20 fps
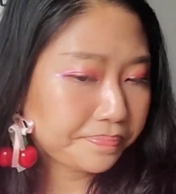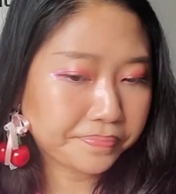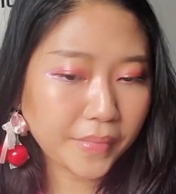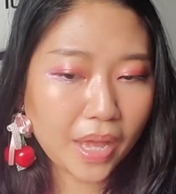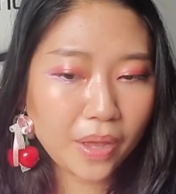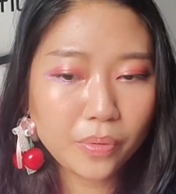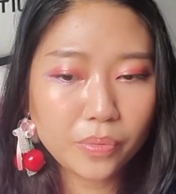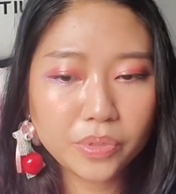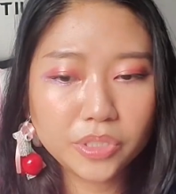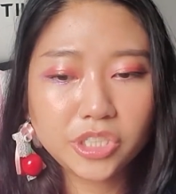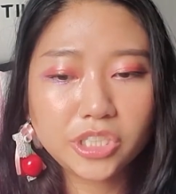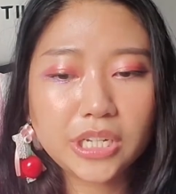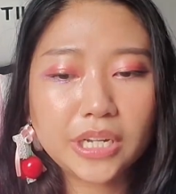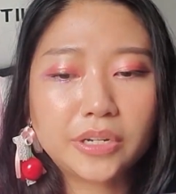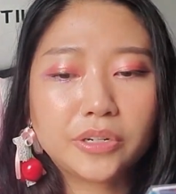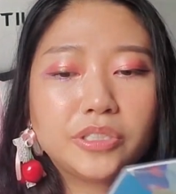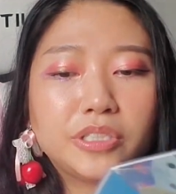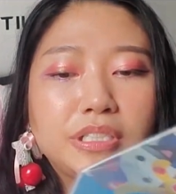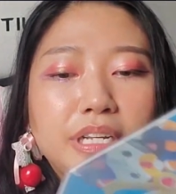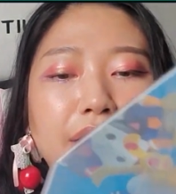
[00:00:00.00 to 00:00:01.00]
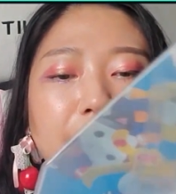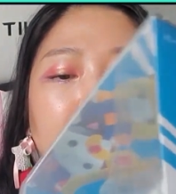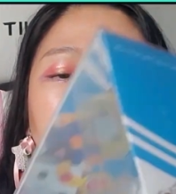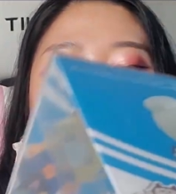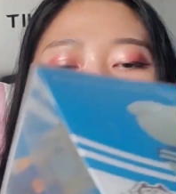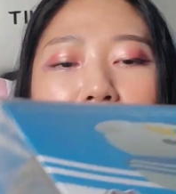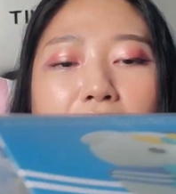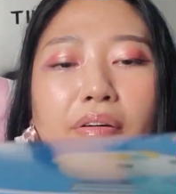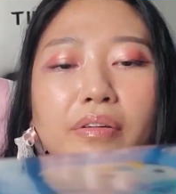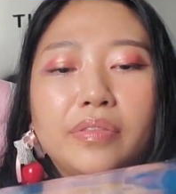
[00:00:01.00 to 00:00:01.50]
I wish I could take
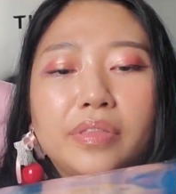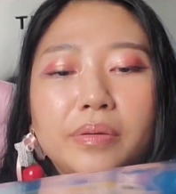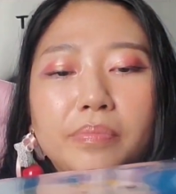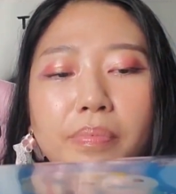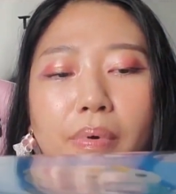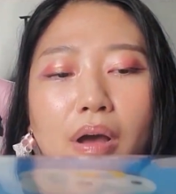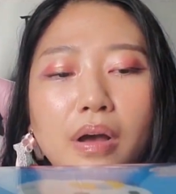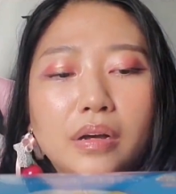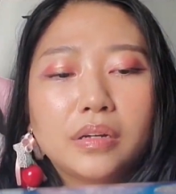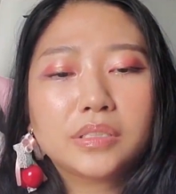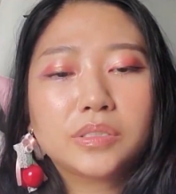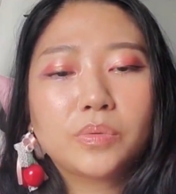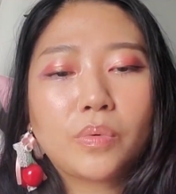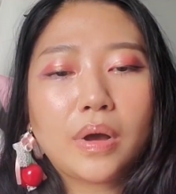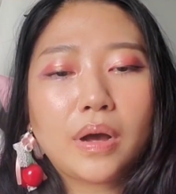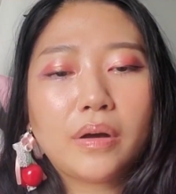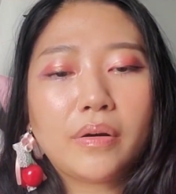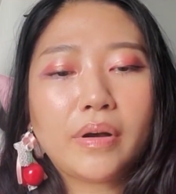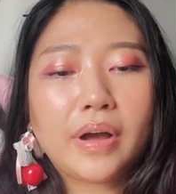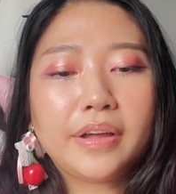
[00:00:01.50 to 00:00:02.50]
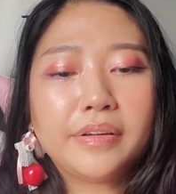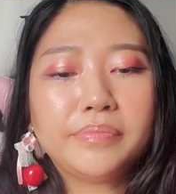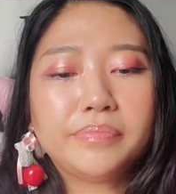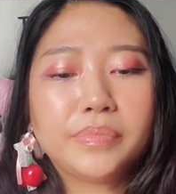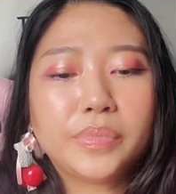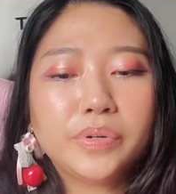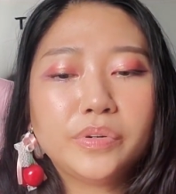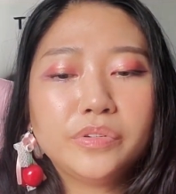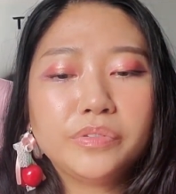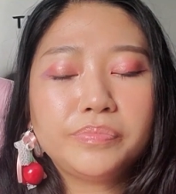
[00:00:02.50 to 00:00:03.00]
her out of the box while I
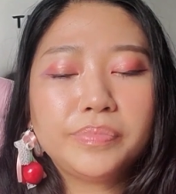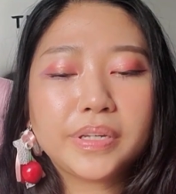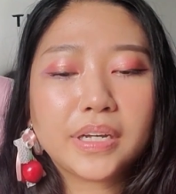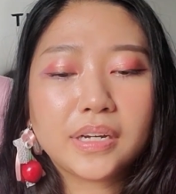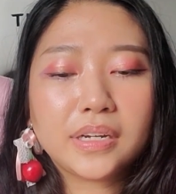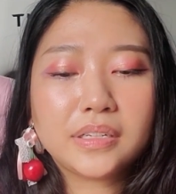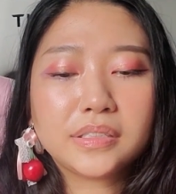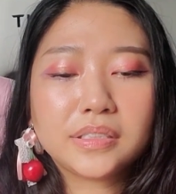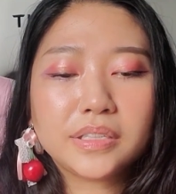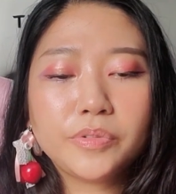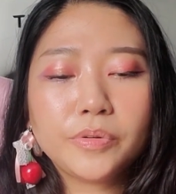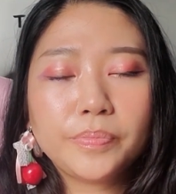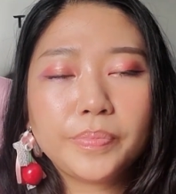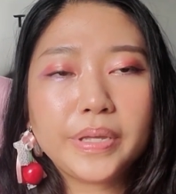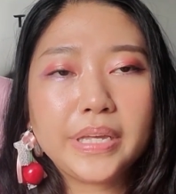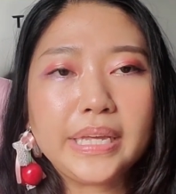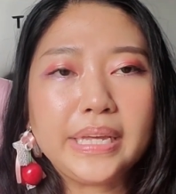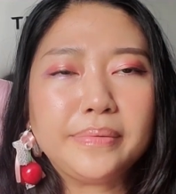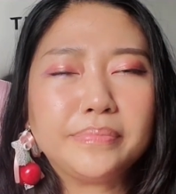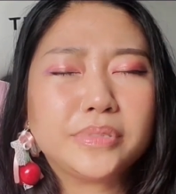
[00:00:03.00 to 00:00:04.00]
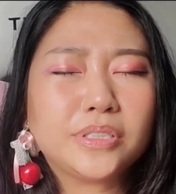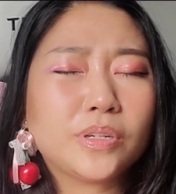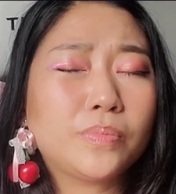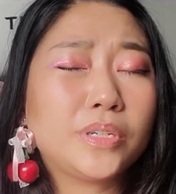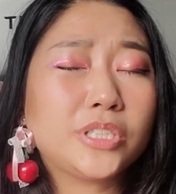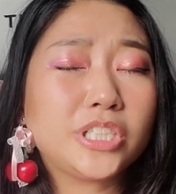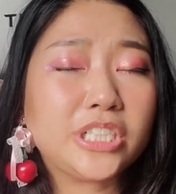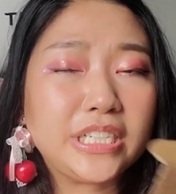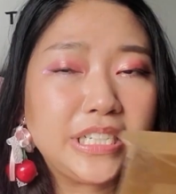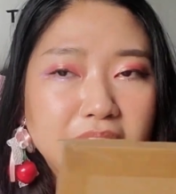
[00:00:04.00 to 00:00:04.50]
move, because it would be so
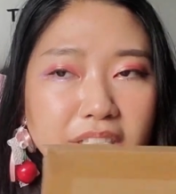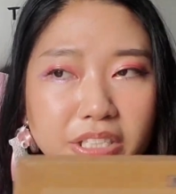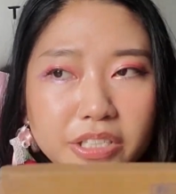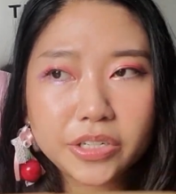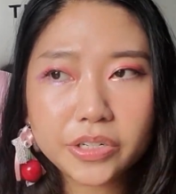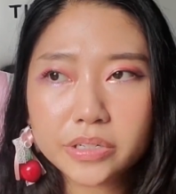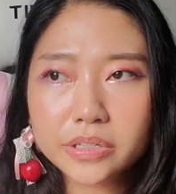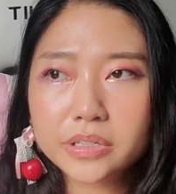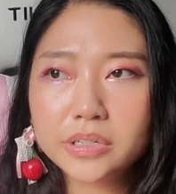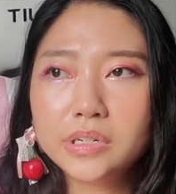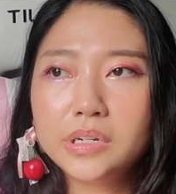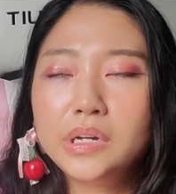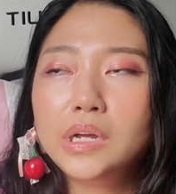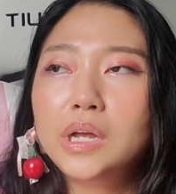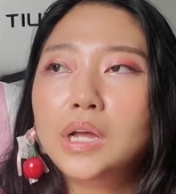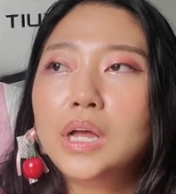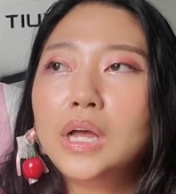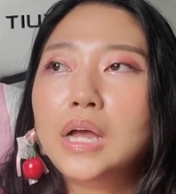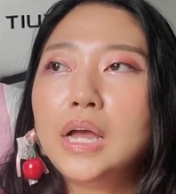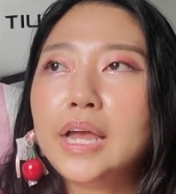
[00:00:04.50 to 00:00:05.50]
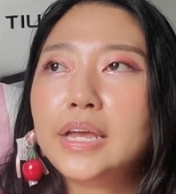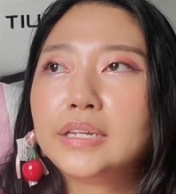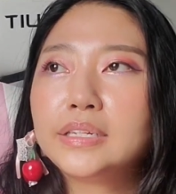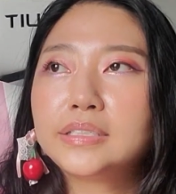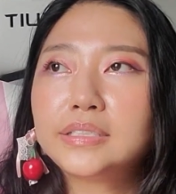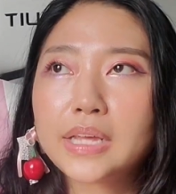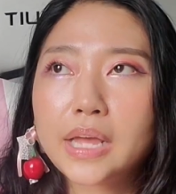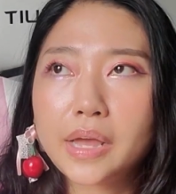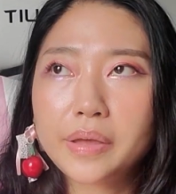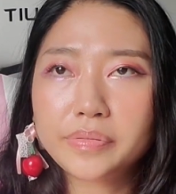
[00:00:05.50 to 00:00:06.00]
much easier
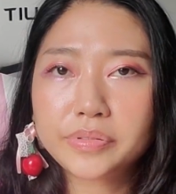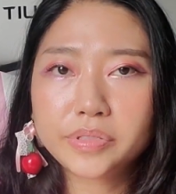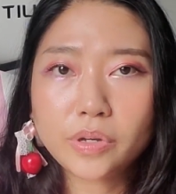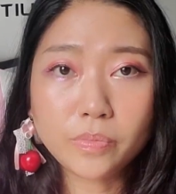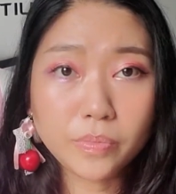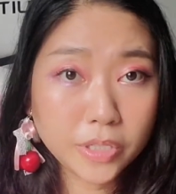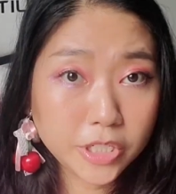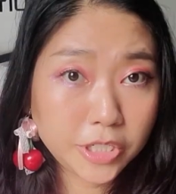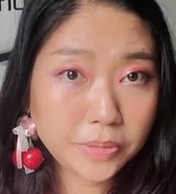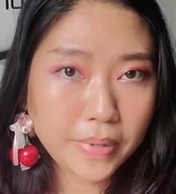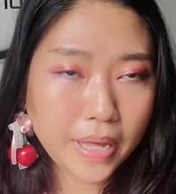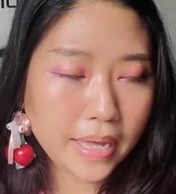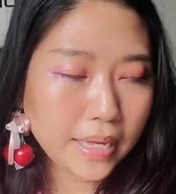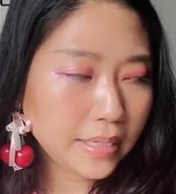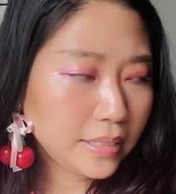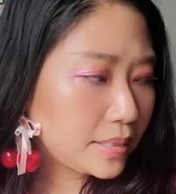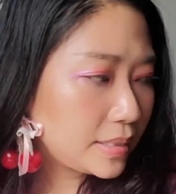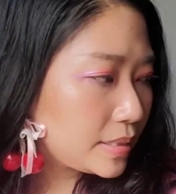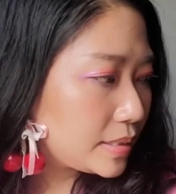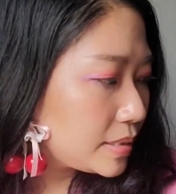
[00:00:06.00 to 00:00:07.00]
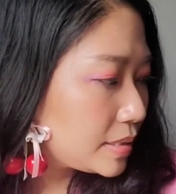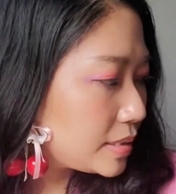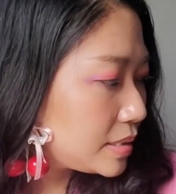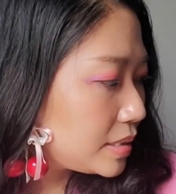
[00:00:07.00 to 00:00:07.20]
and save so much space.